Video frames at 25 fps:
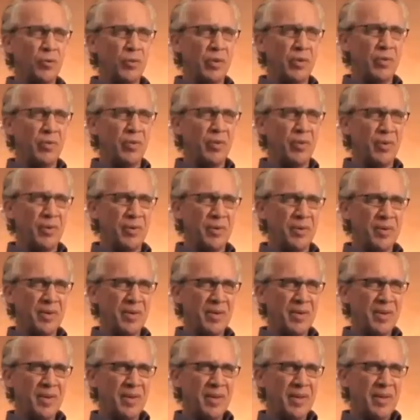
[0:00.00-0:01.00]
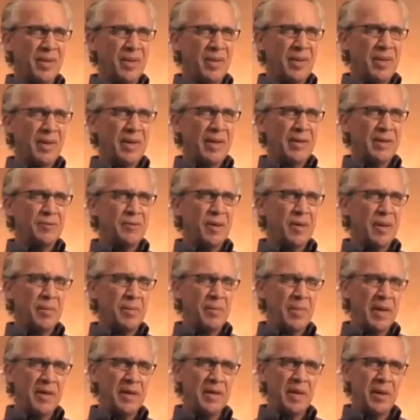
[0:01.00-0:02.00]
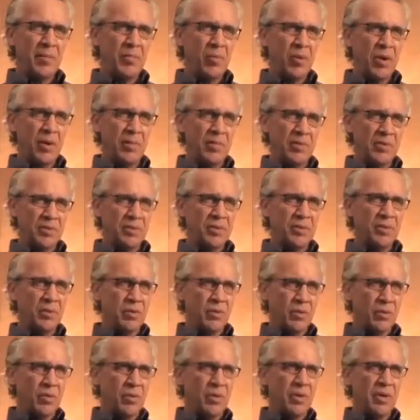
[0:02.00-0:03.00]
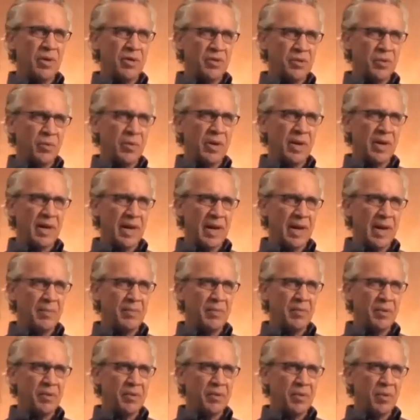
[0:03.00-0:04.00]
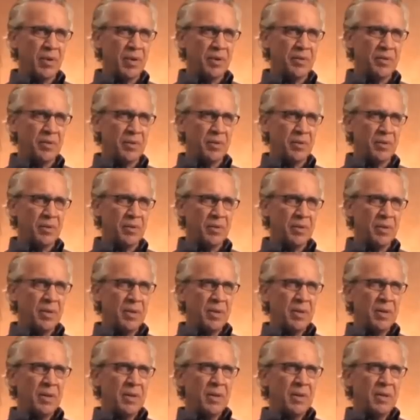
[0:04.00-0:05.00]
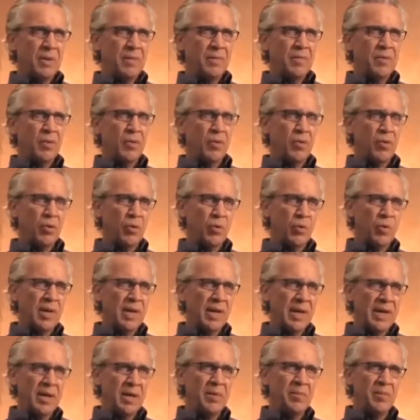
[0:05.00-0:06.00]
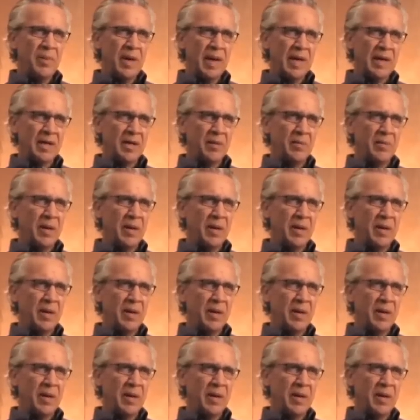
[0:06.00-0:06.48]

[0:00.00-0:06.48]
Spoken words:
we were. And so I made that promise to the Lord. And so when I came to Toronto, the Lord really impacted